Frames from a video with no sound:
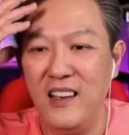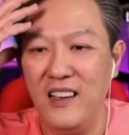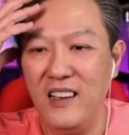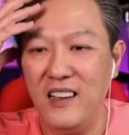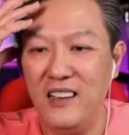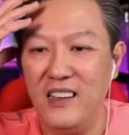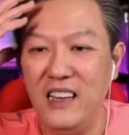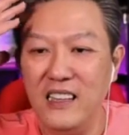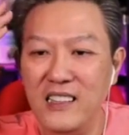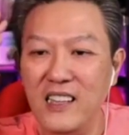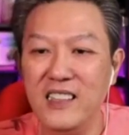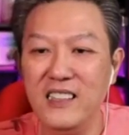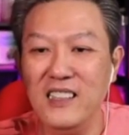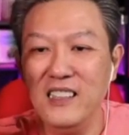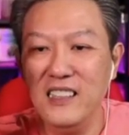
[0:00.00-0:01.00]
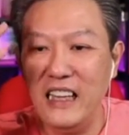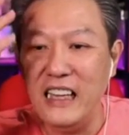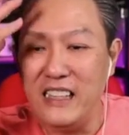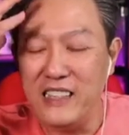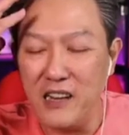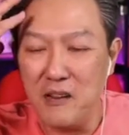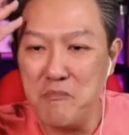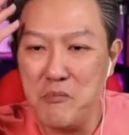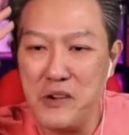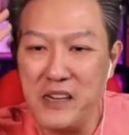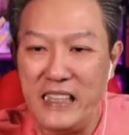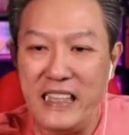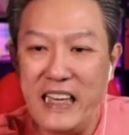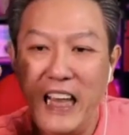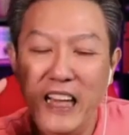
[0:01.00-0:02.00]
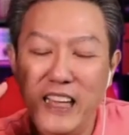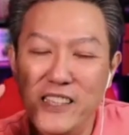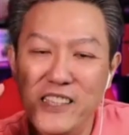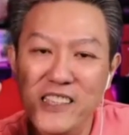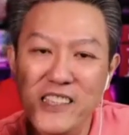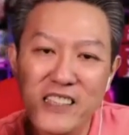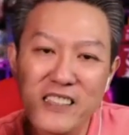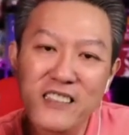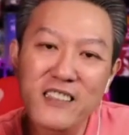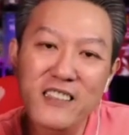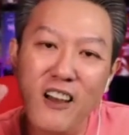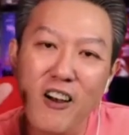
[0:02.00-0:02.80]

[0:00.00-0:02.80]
internal interpretation